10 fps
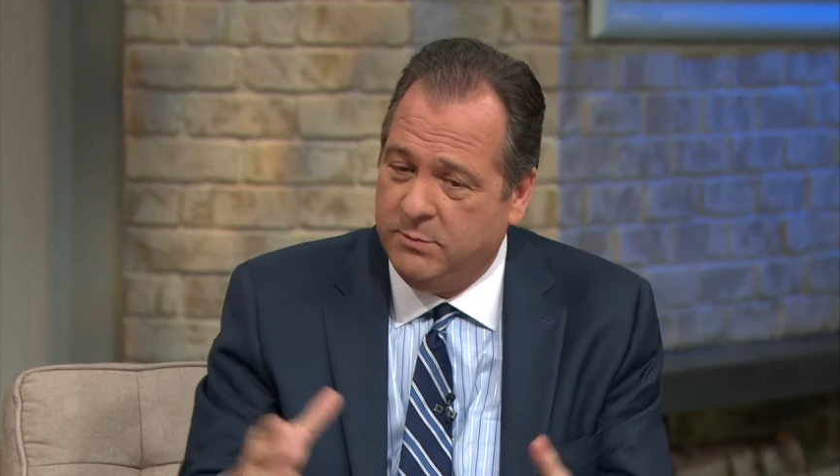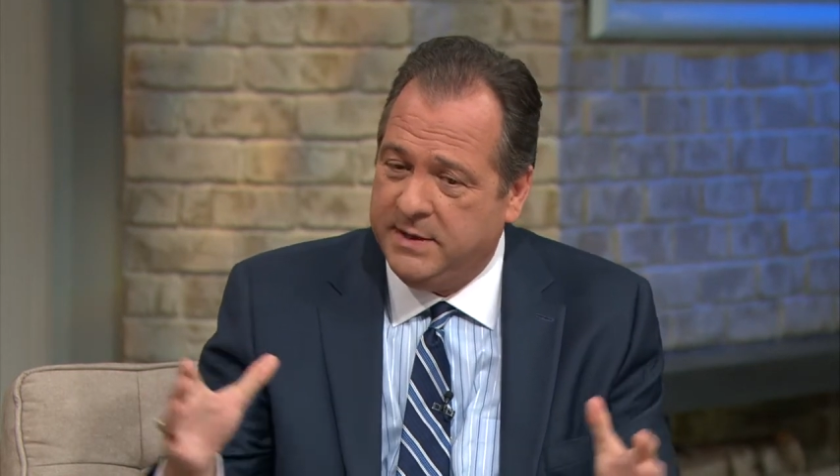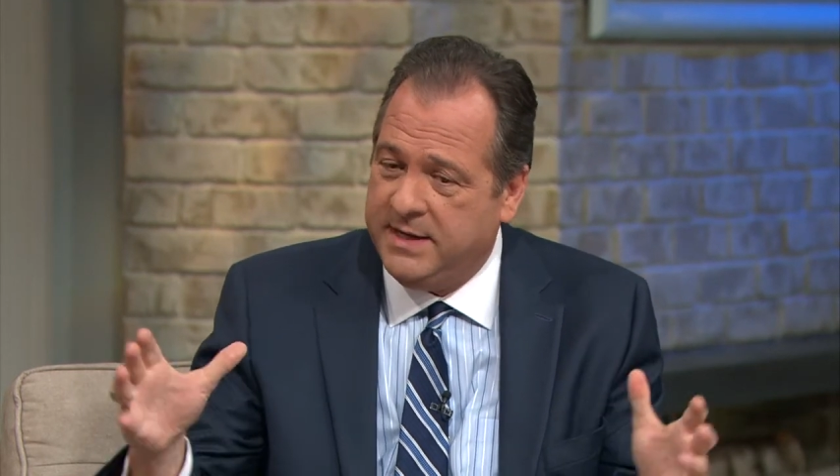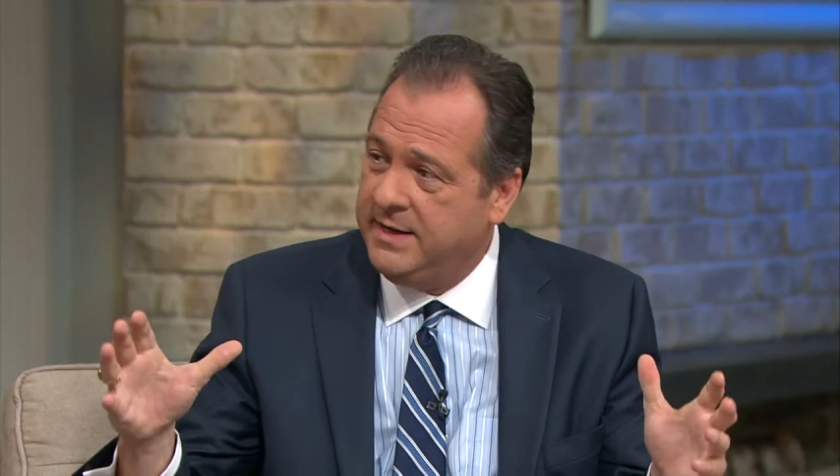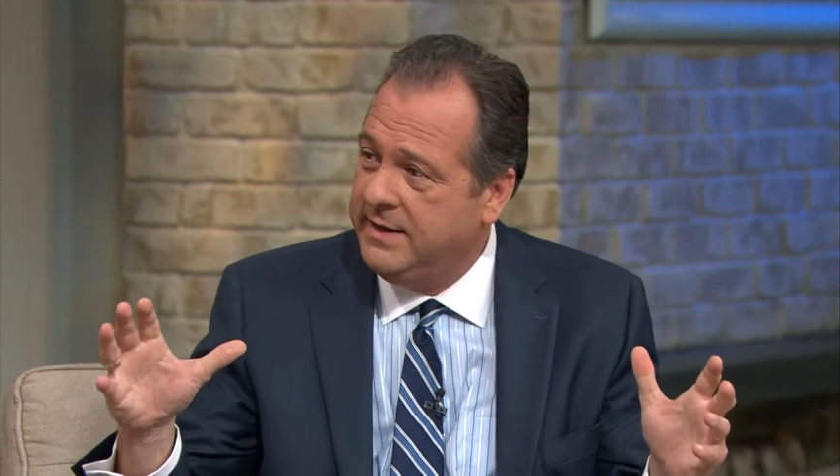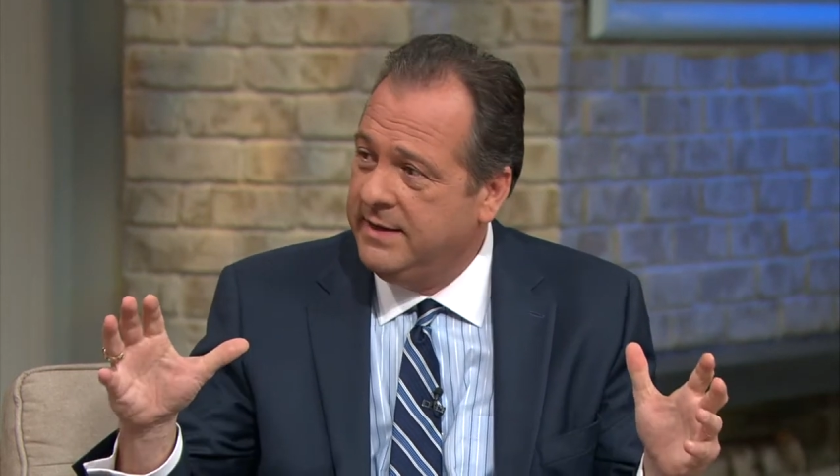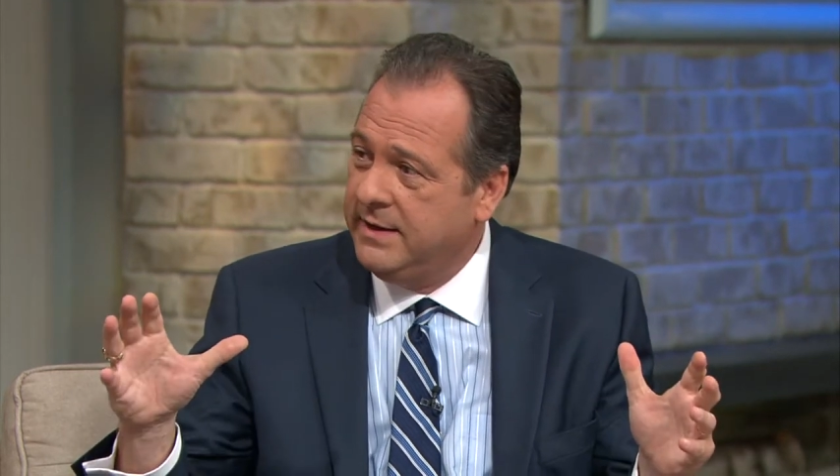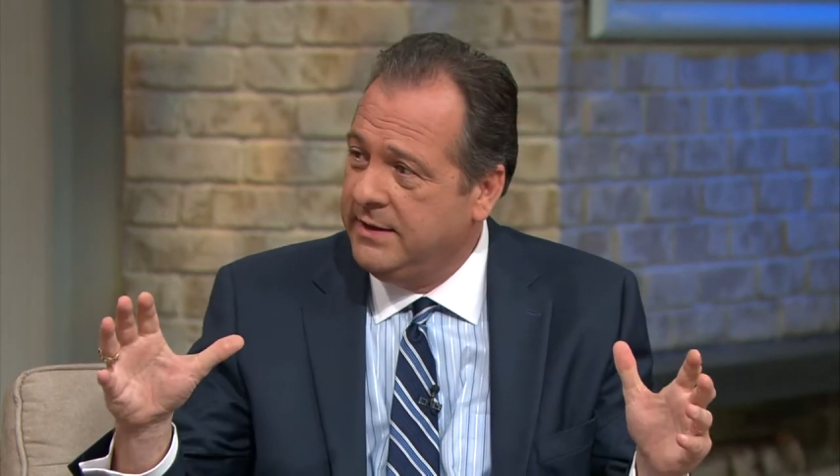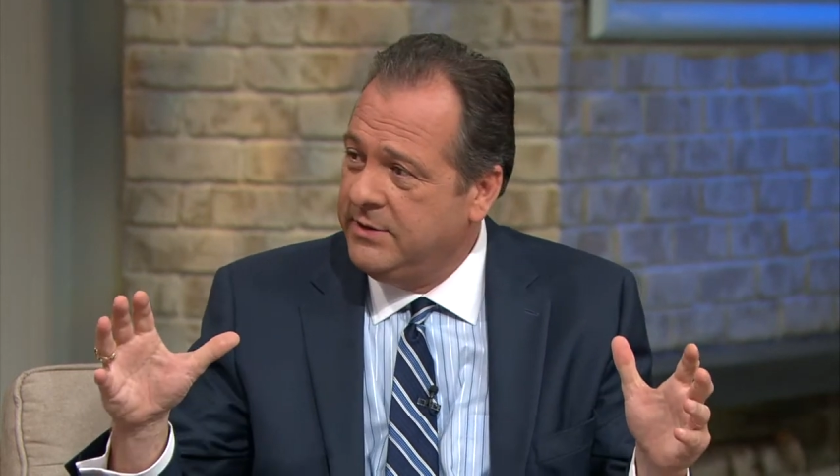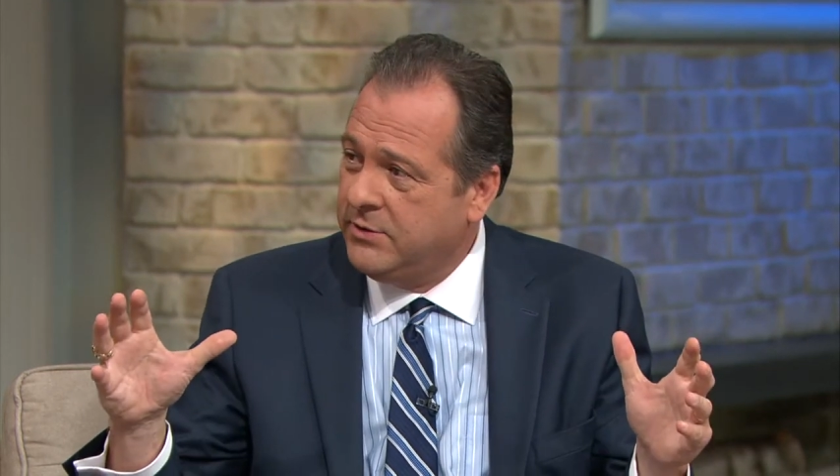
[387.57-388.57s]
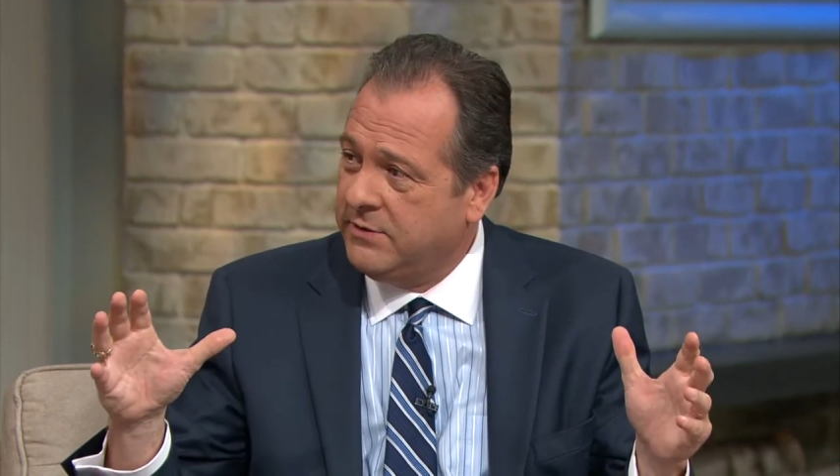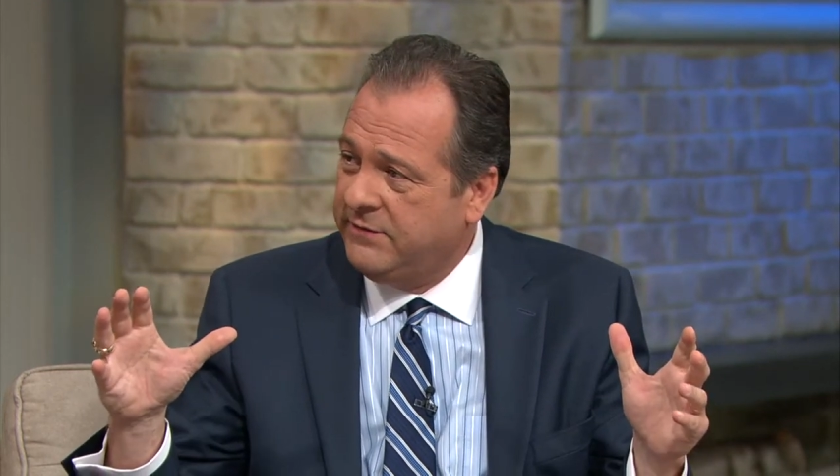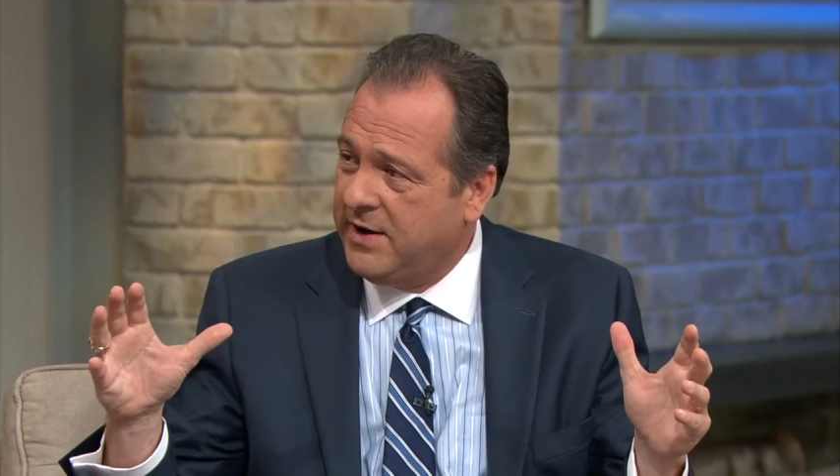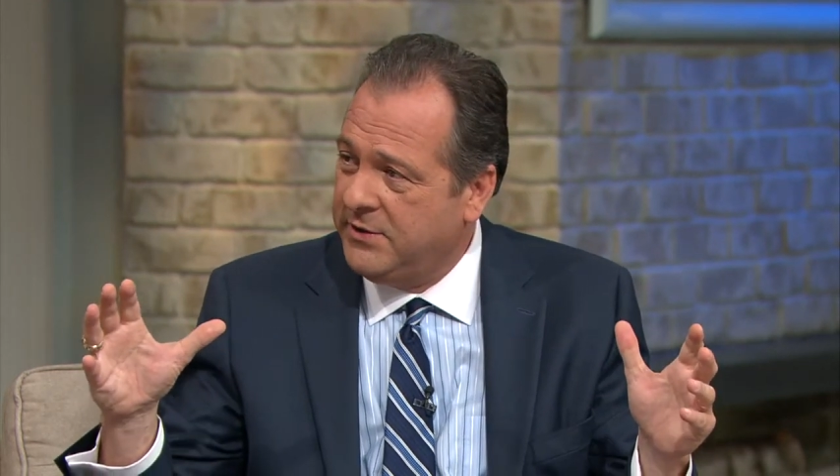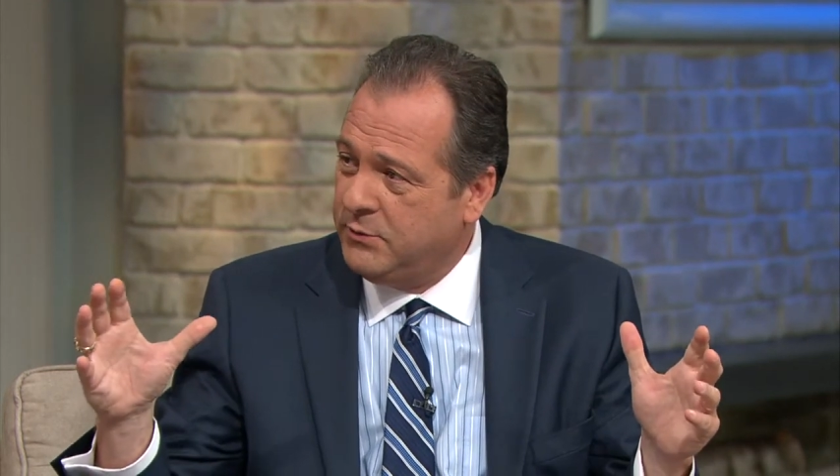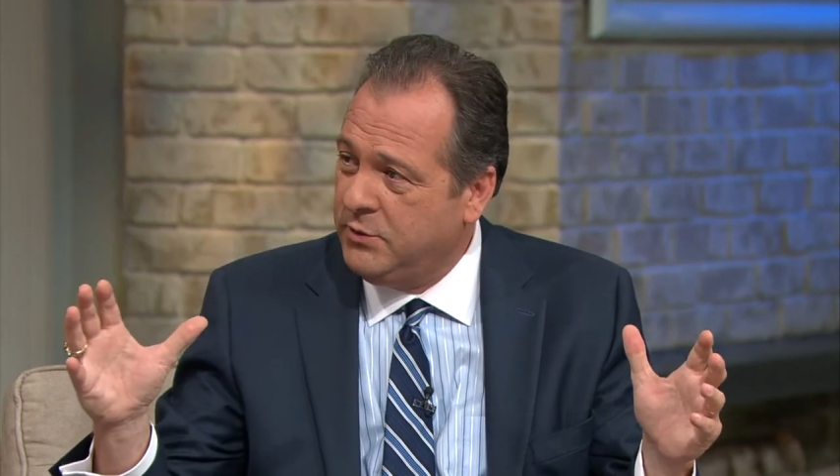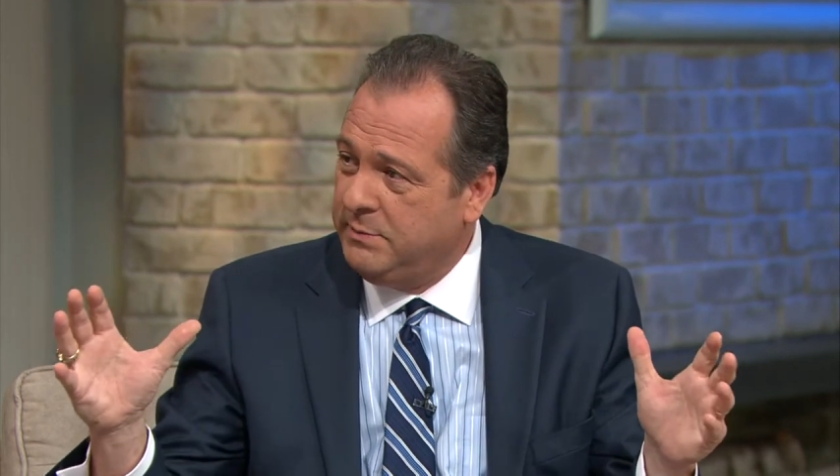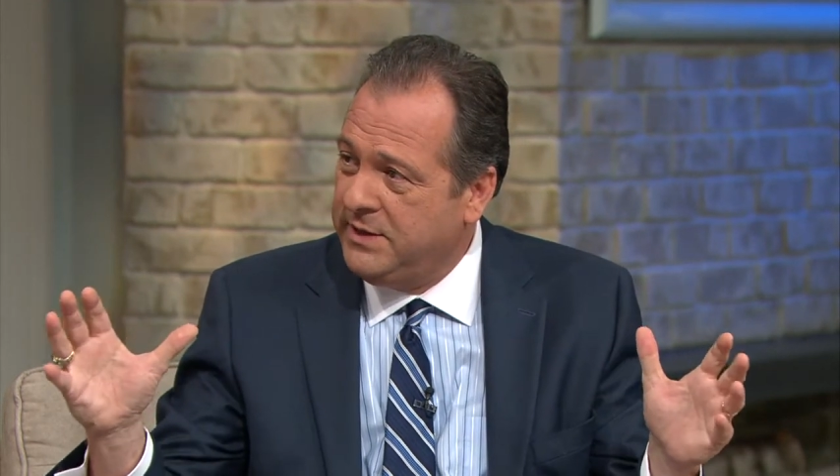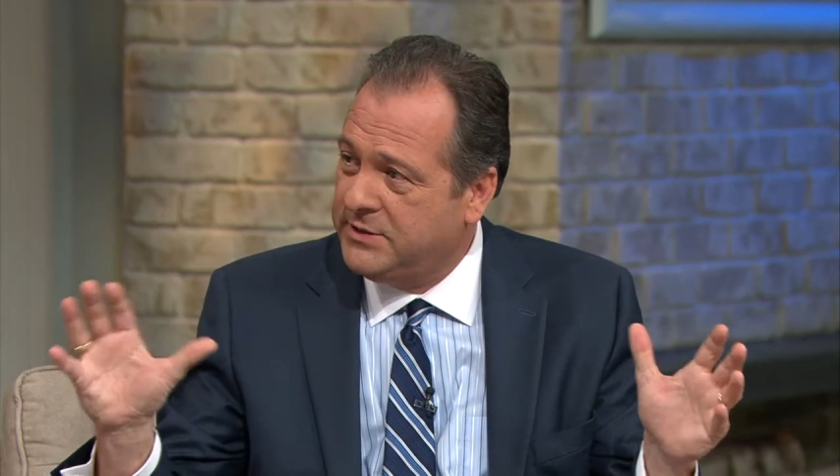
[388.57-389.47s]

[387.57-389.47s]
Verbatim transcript: be, your father will be